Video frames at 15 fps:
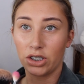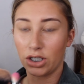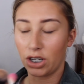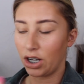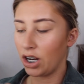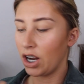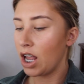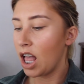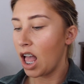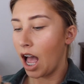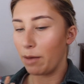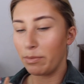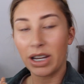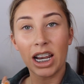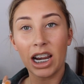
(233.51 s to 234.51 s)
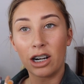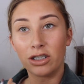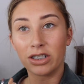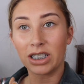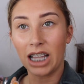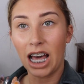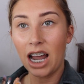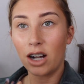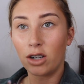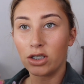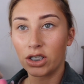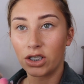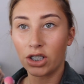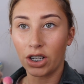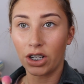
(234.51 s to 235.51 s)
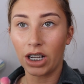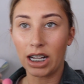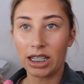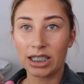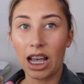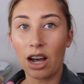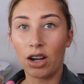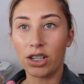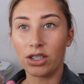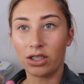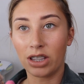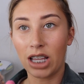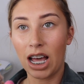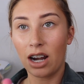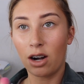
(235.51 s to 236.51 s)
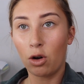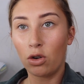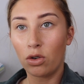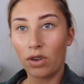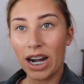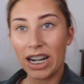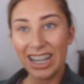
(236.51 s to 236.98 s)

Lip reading: So I better get on to that. I'll just show you guys how I do that all right